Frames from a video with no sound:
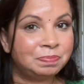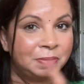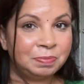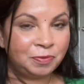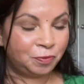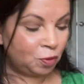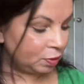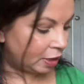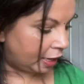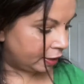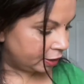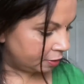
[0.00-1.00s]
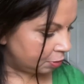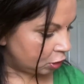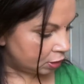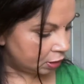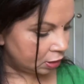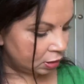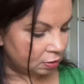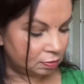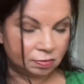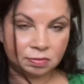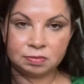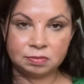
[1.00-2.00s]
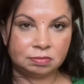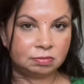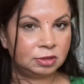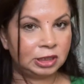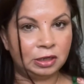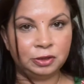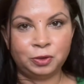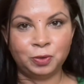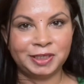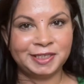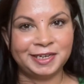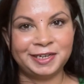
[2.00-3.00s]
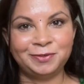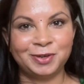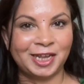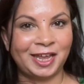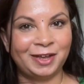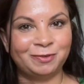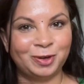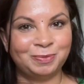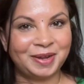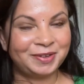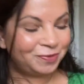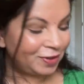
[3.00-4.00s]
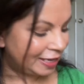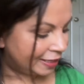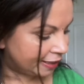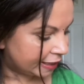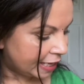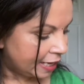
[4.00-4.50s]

But before that, let me just tell you exactly what I have on my face.